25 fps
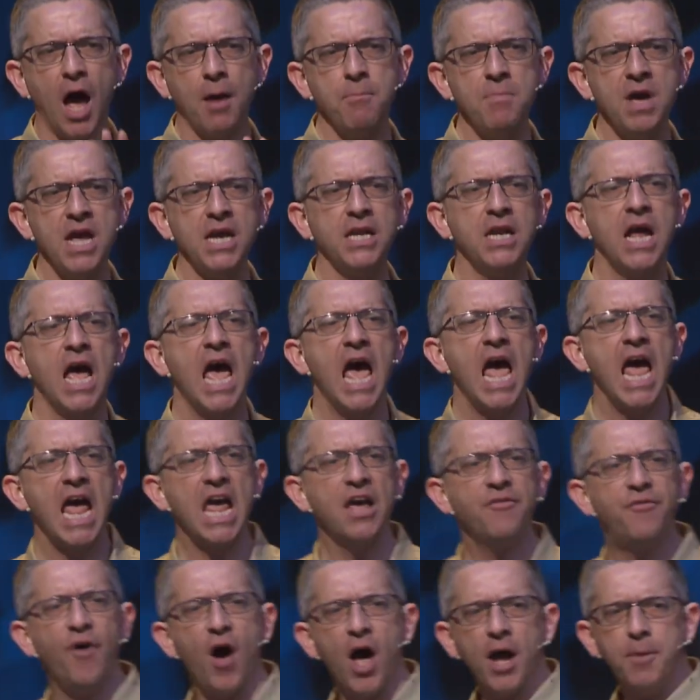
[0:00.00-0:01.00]
I mean,
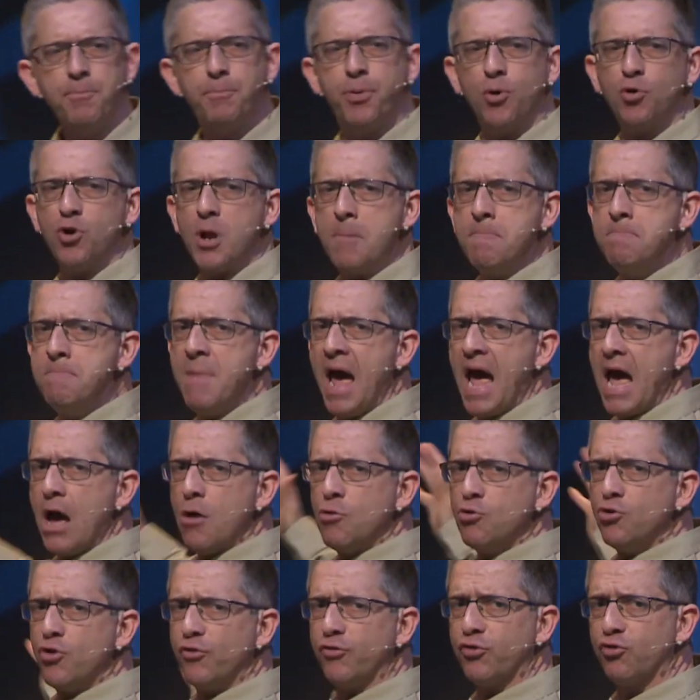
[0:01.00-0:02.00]
if I put a
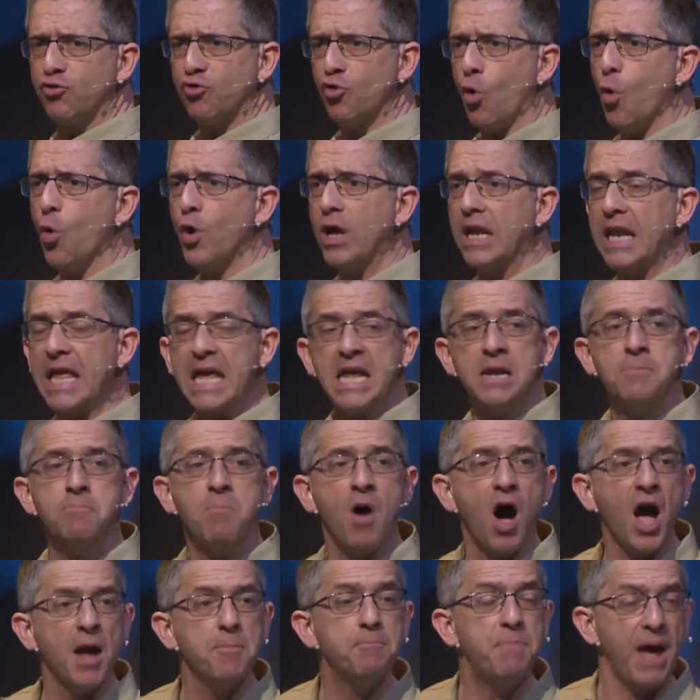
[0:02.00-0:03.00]
mound of soil in
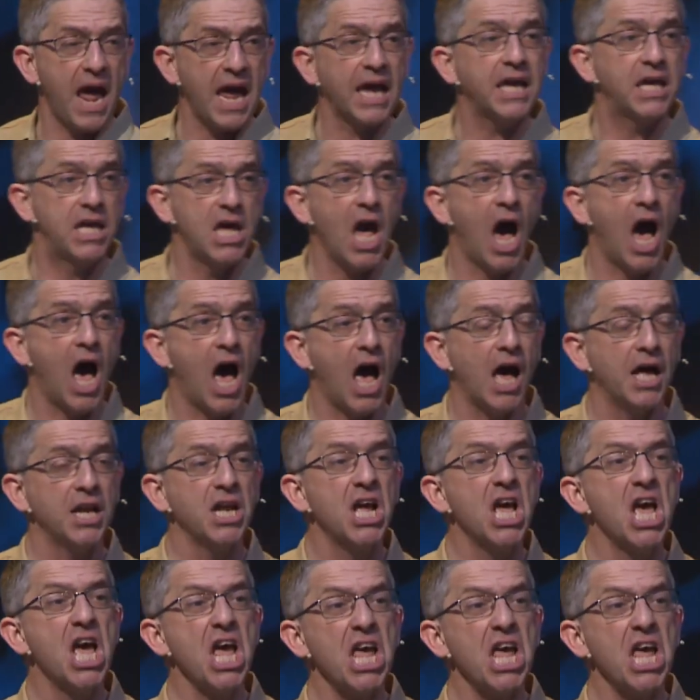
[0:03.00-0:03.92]
my backyard,